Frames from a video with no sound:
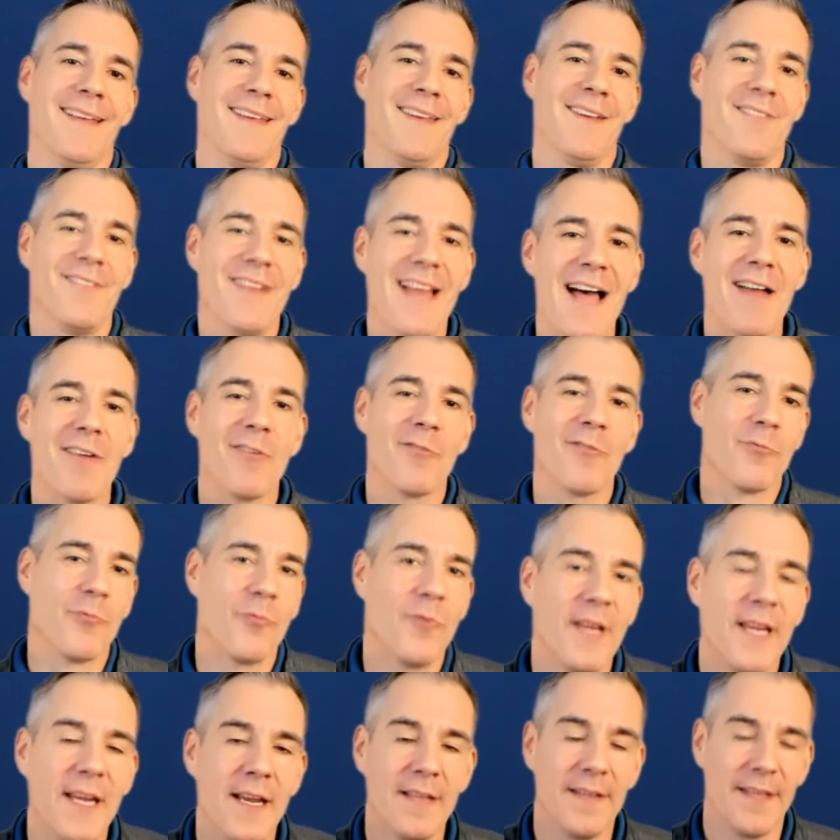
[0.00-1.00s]
you're not
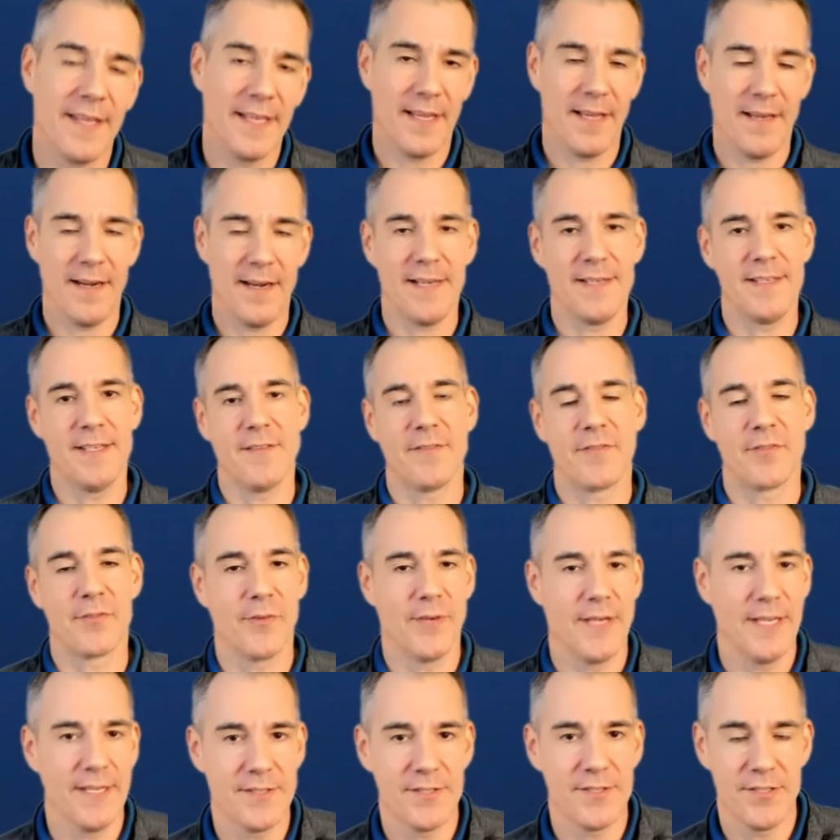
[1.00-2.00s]
really going to
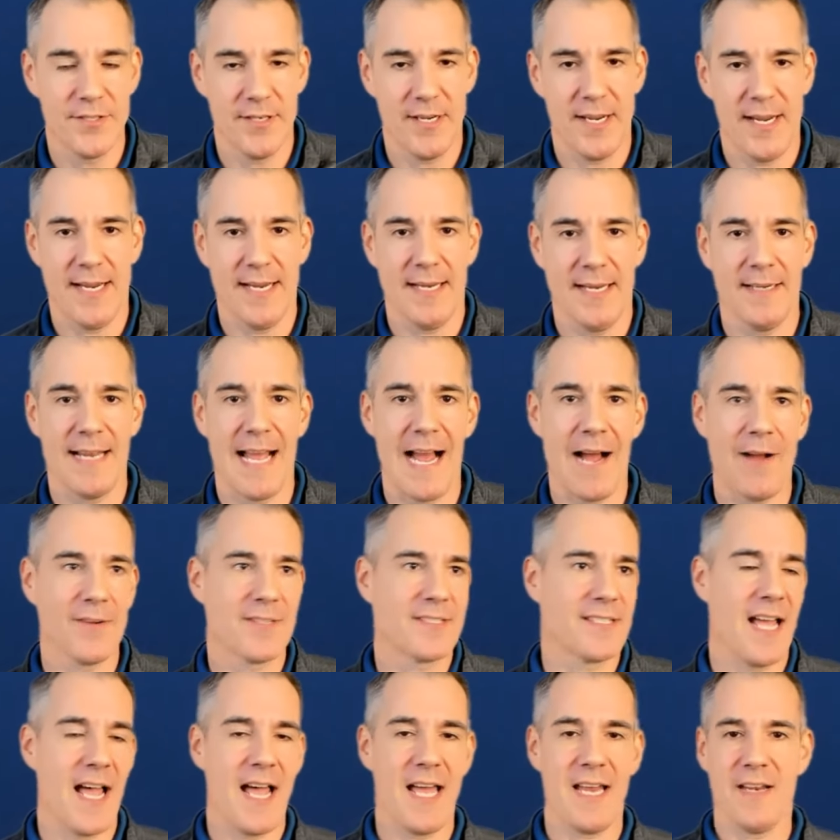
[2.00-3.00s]
differentiate
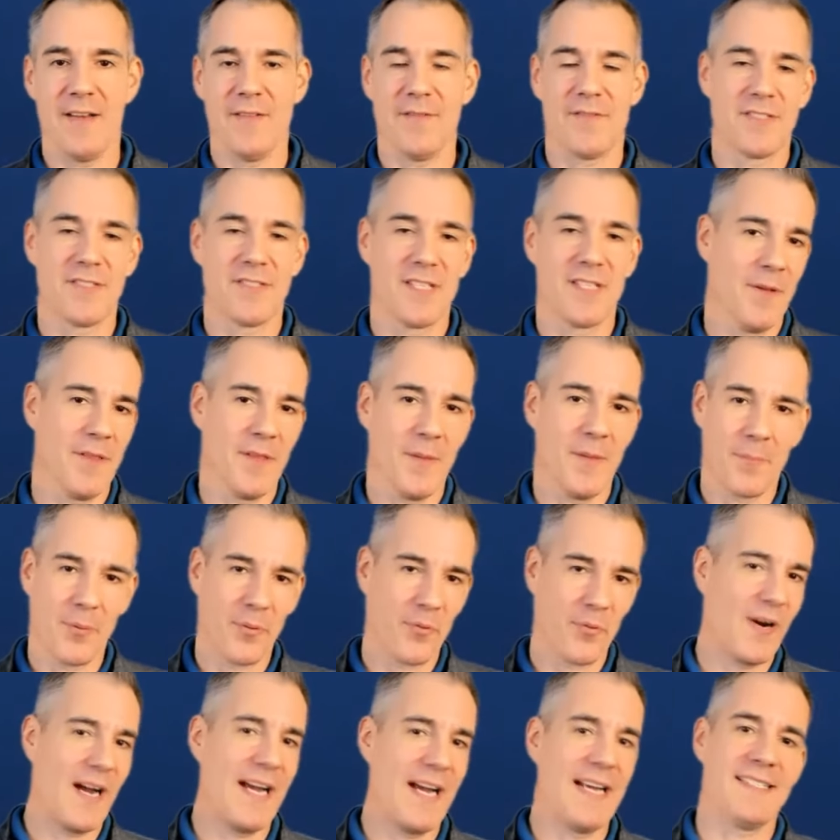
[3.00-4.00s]
outside of some of the
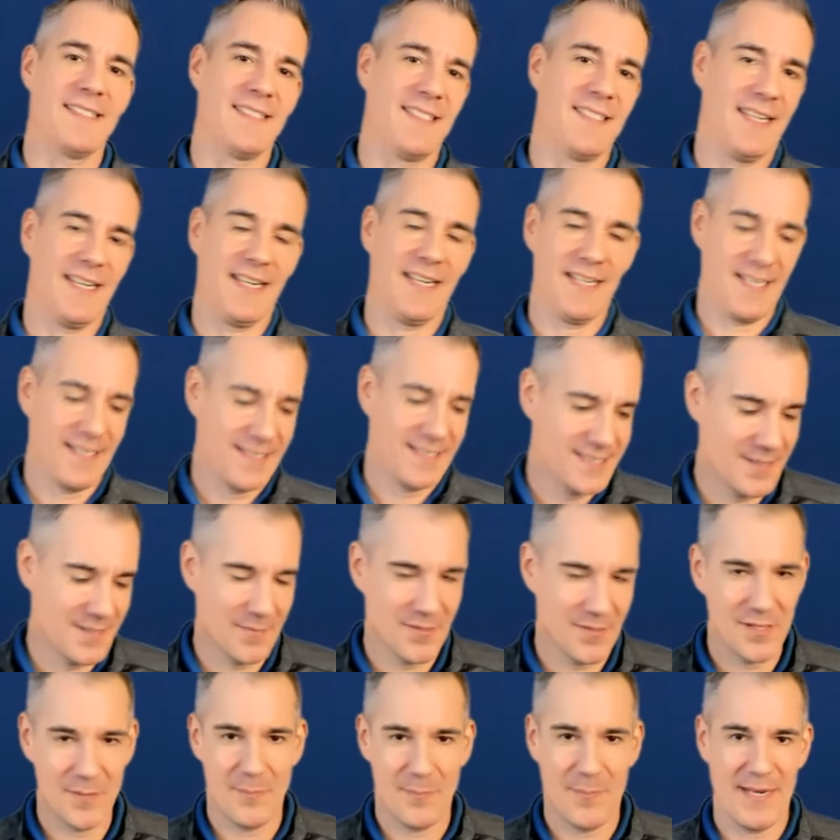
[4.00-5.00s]
pricing and some
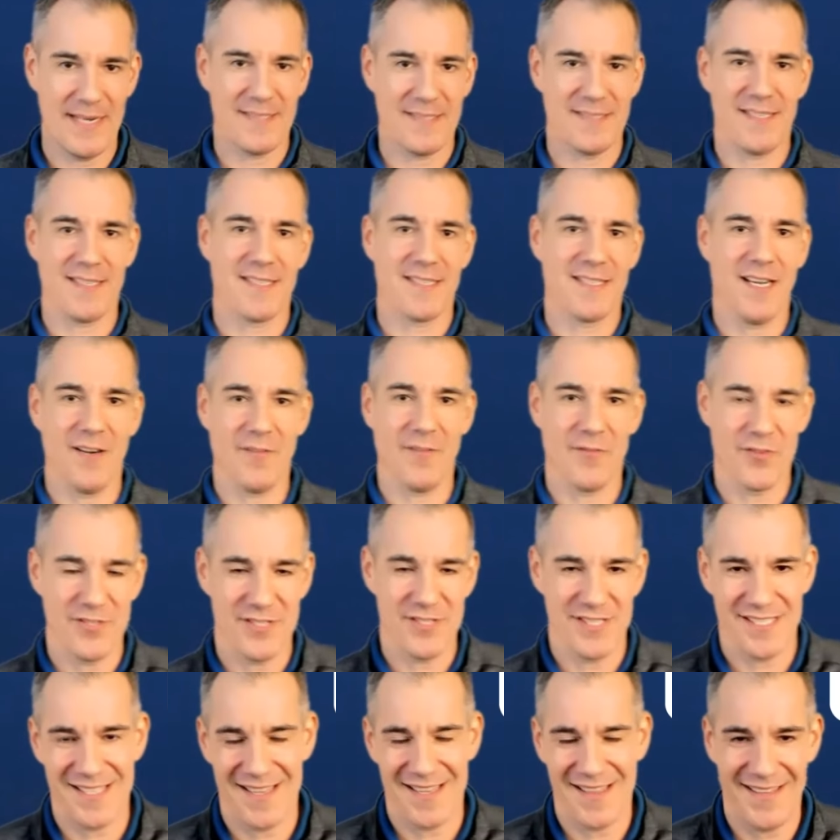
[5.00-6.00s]
of the basic
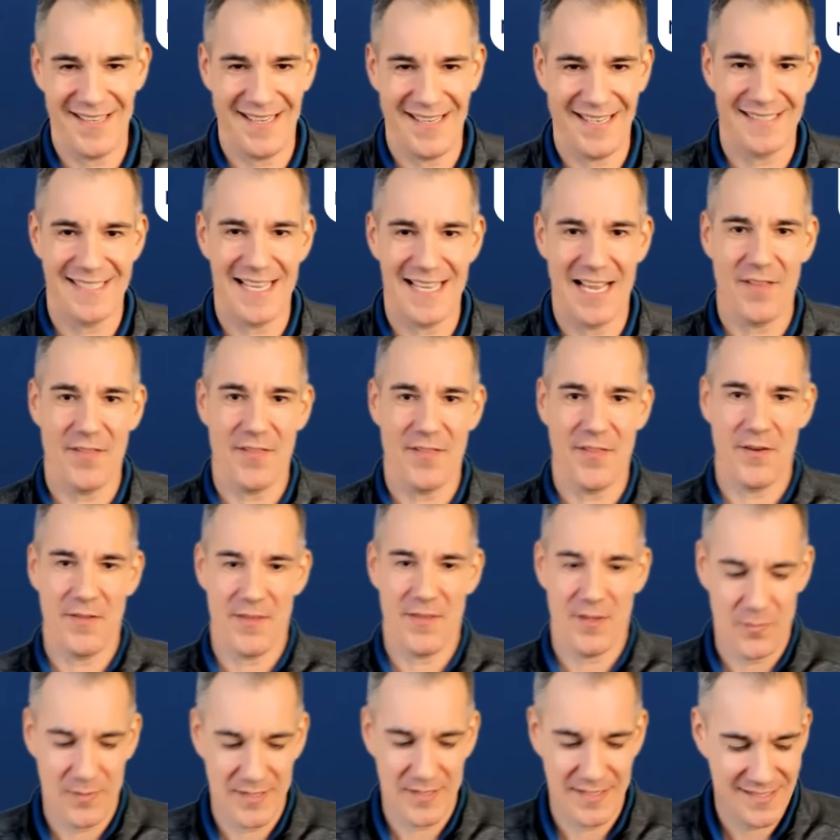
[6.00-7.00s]
coverages and things out there
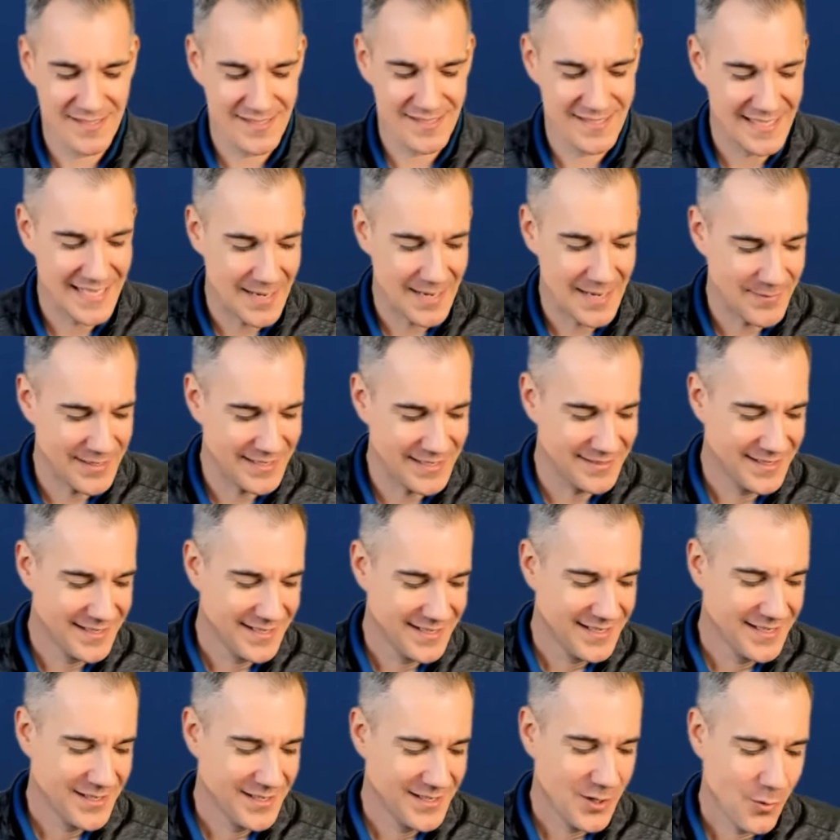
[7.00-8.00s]
that we see. I mean,
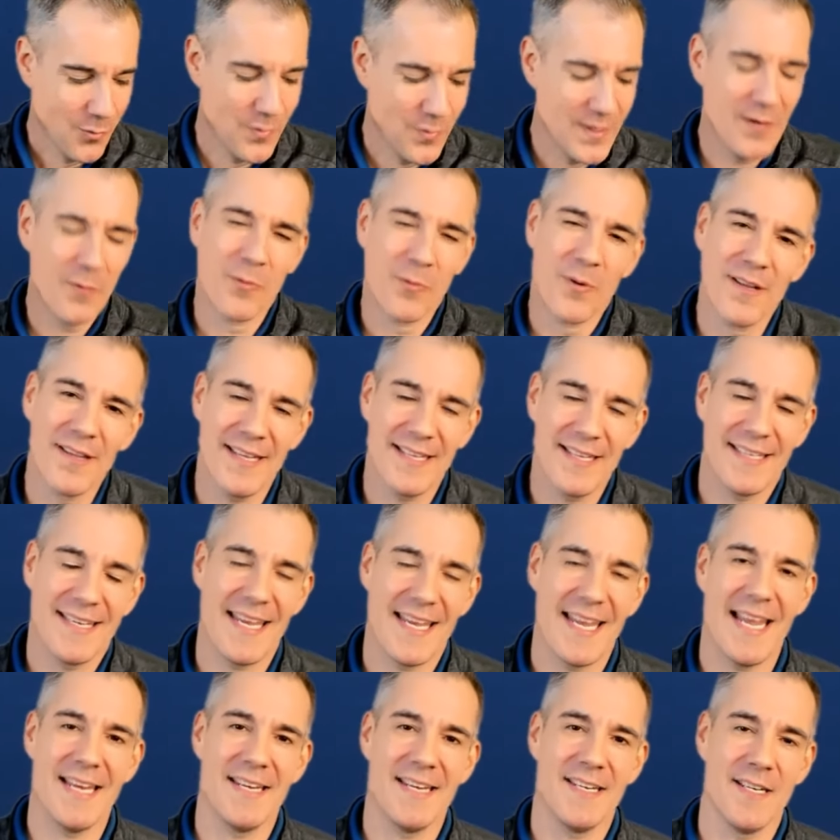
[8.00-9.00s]
we really
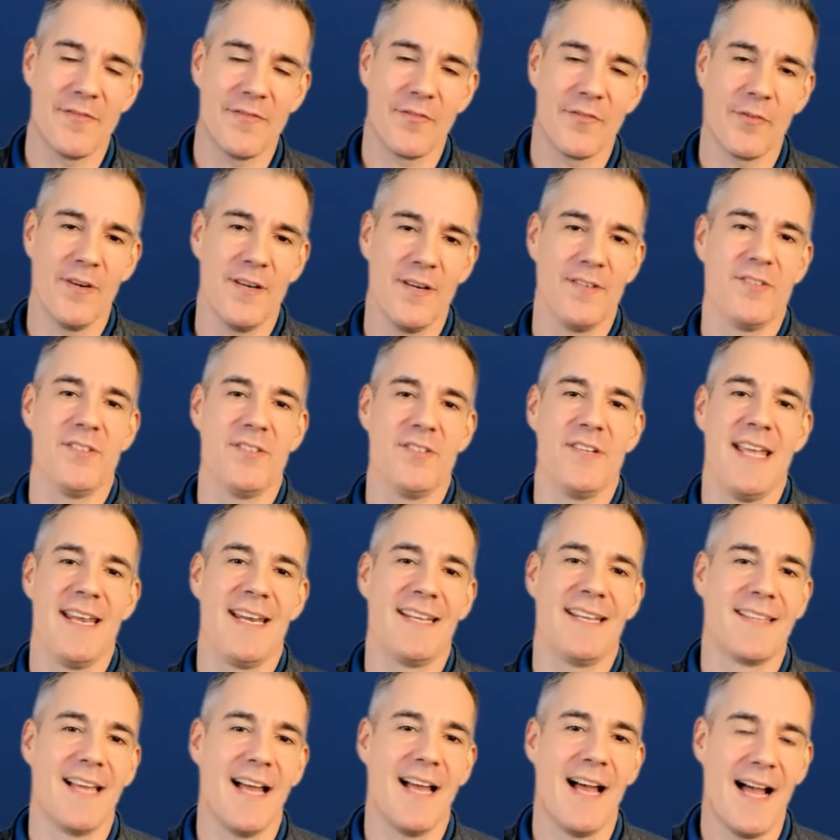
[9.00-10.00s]
can't differentiate
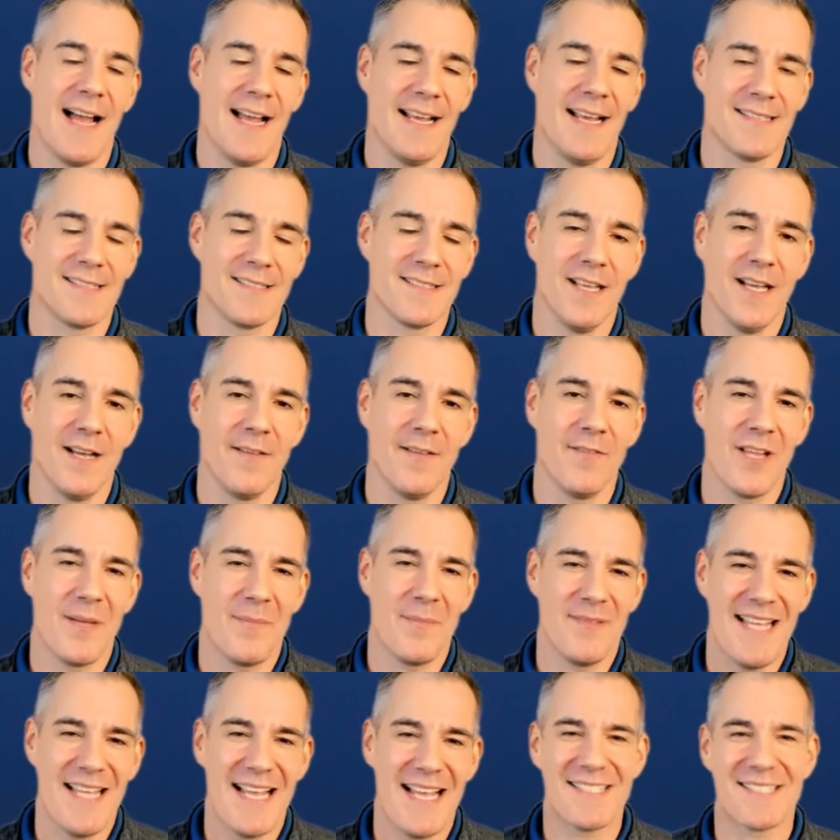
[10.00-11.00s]
at the highest level. I
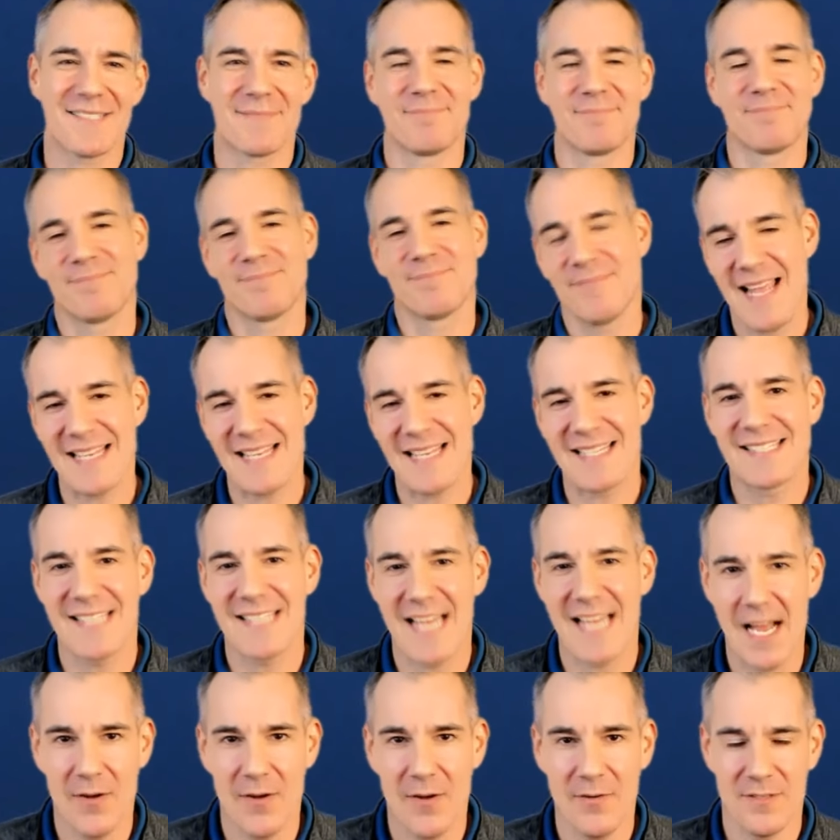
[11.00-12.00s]
mean, that's That
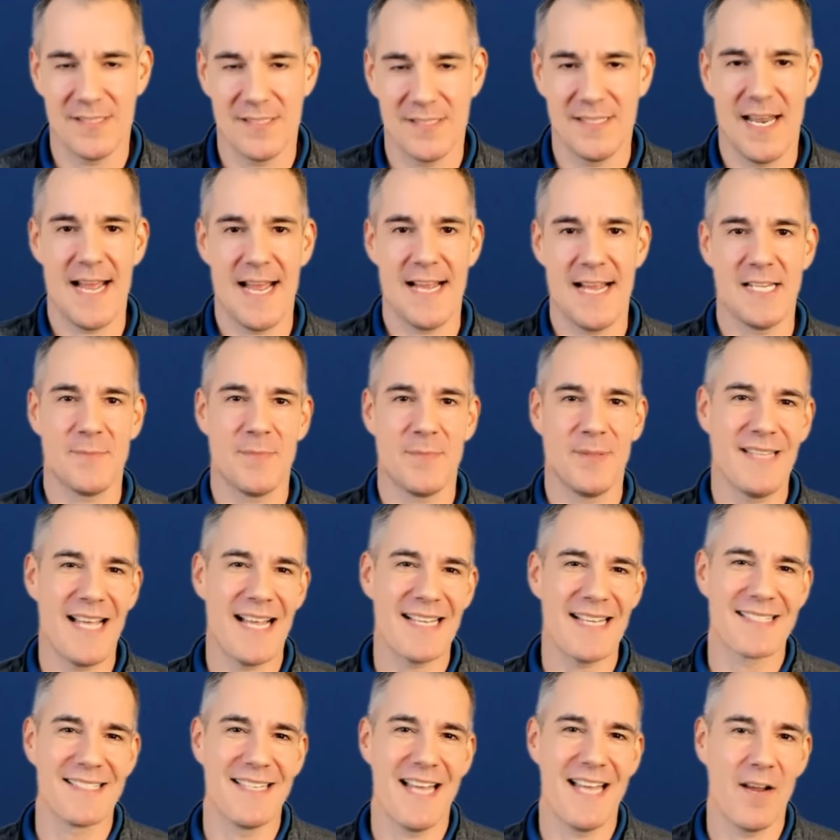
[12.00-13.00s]
sounds nice, but
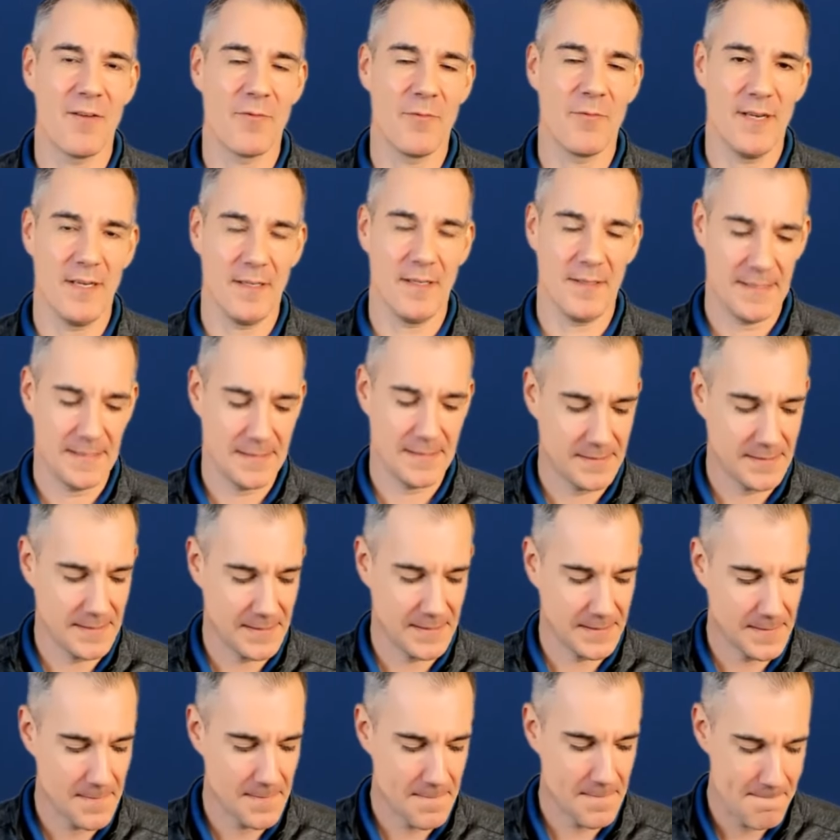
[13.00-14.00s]
that's not
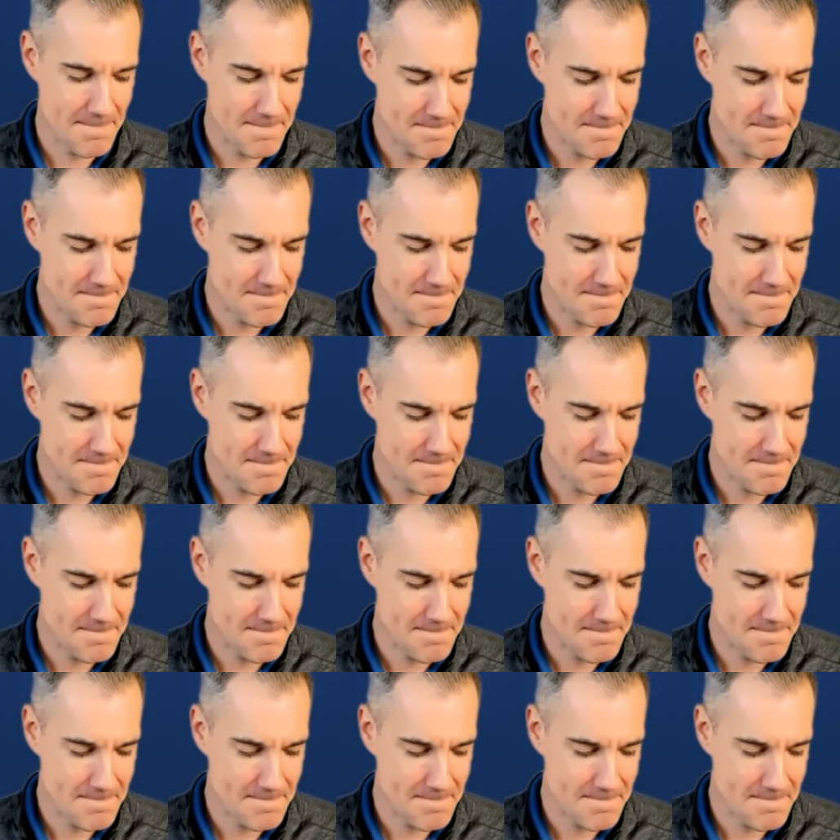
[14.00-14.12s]
realistic.